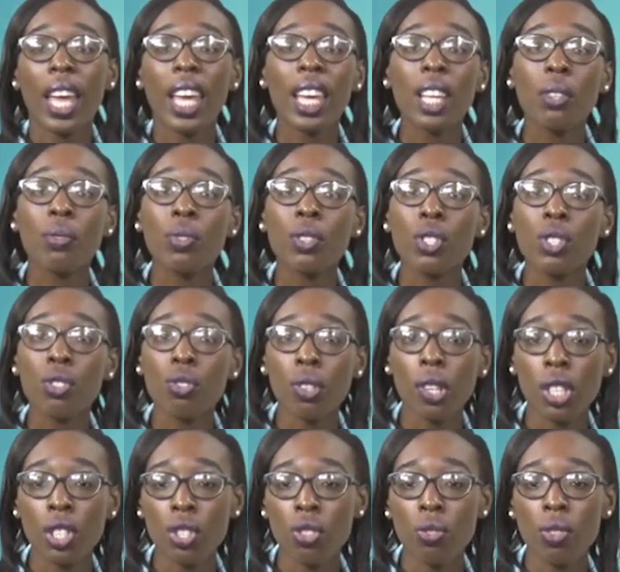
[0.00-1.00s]

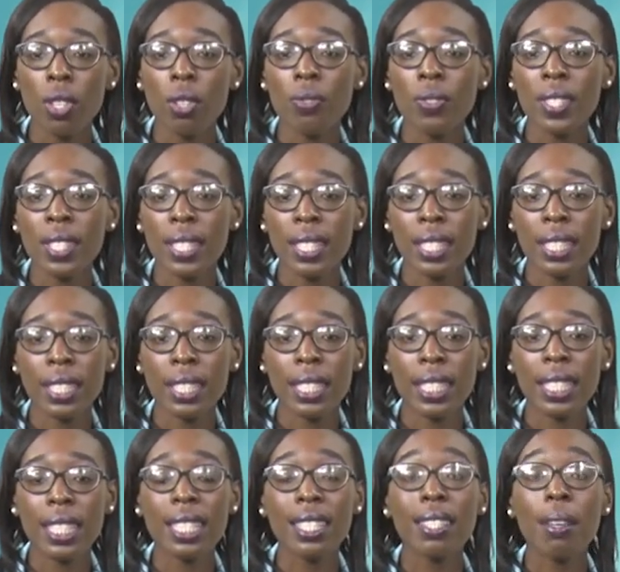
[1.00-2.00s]
Infrastructural
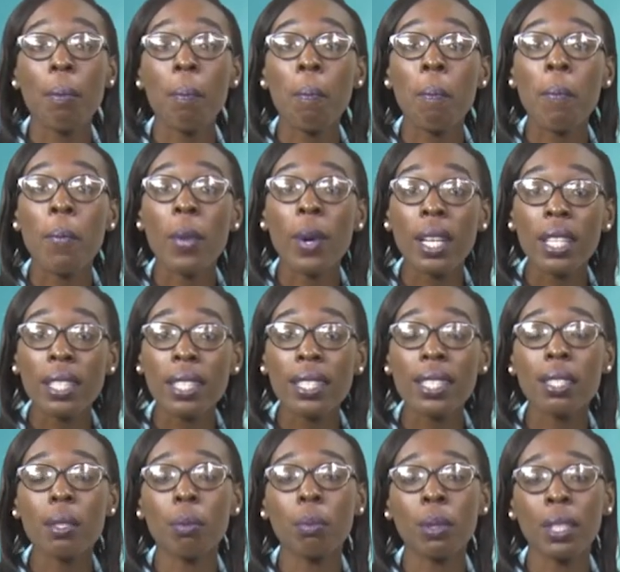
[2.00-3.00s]
facilities
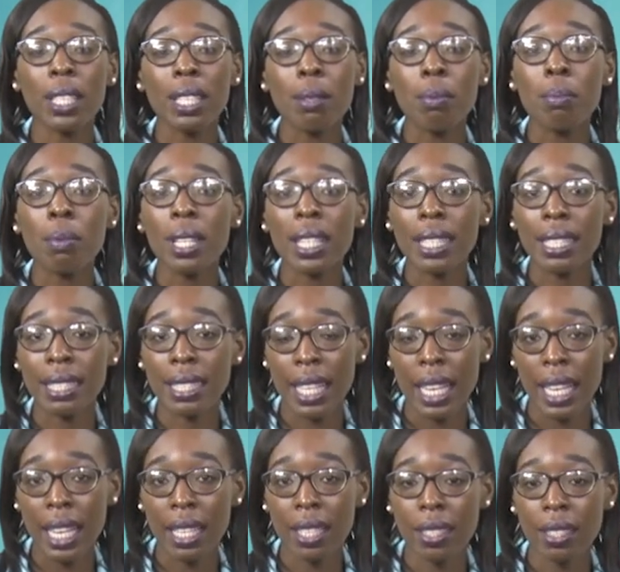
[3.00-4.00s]
must be
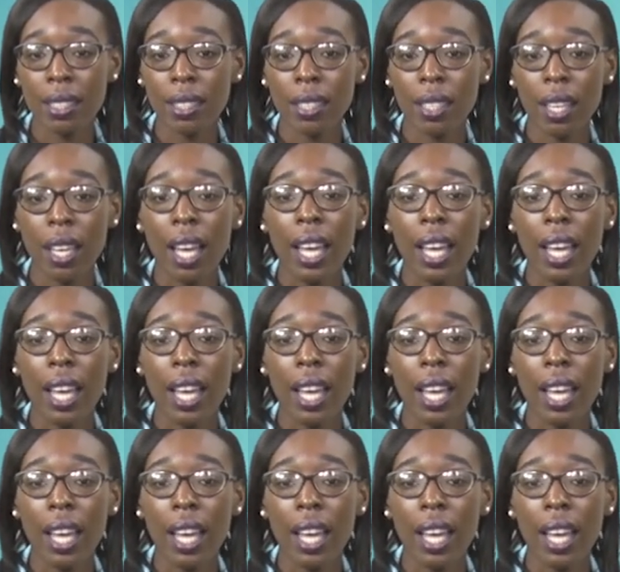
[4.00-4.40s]
maintained.